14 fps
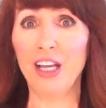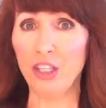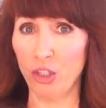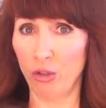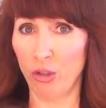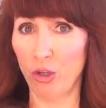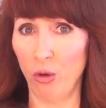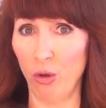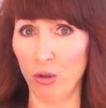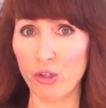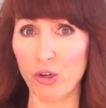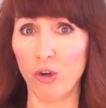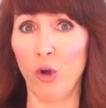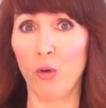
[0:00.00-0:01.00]
your
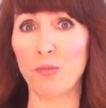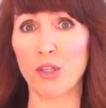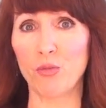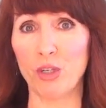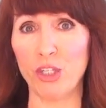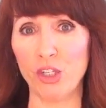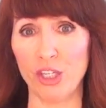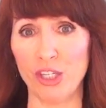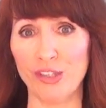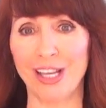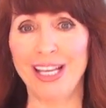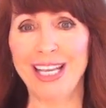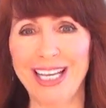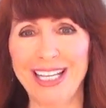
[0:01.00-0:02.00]
goals, your hopes and
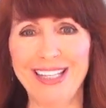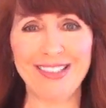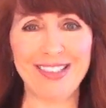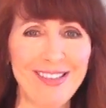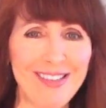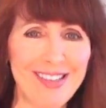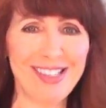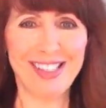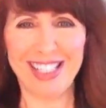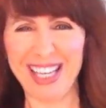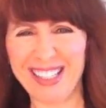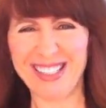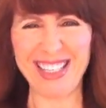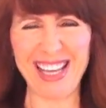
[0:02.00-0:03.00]
wishes, and it does
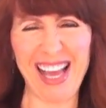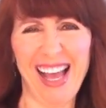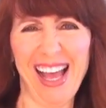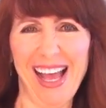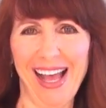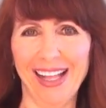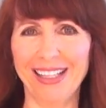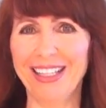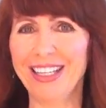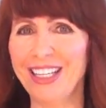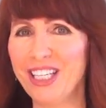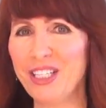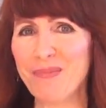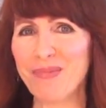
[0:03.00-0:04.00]
sextile
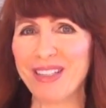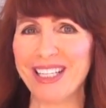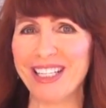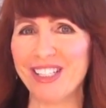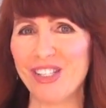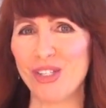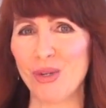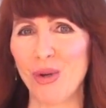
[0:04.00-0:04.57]
any planets